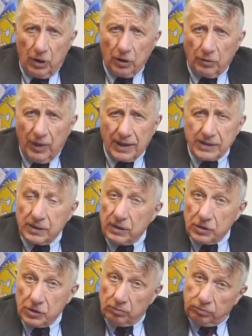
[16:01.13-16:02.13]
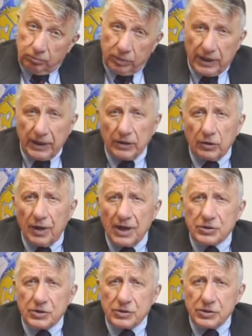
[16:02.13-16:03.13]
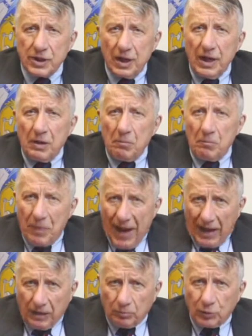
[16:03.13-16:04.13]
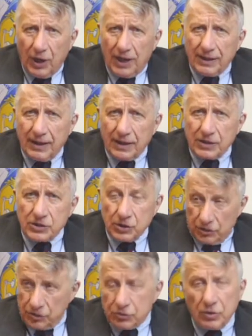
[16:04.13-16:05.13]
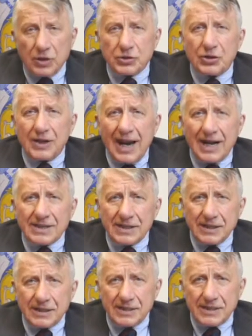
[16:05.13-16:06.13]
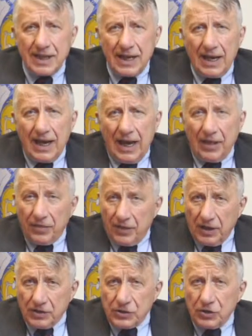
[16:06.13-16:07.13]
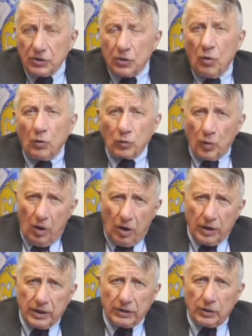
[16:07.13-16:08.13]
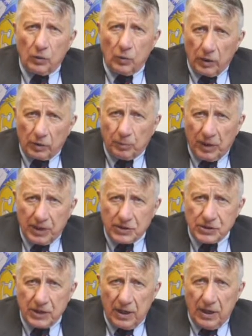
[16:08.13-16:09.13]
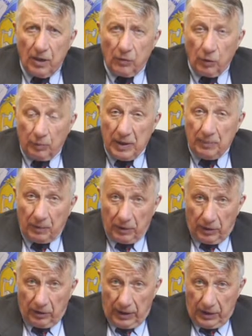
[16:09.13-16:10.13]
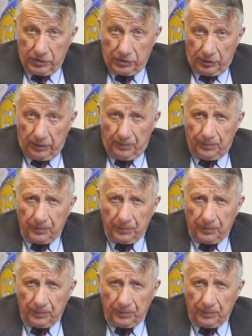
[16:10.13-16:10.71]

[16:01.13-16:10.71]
auto accidents, plane crashes, bad products, construction accidents, and things that go wrong in the workplace where people are injured.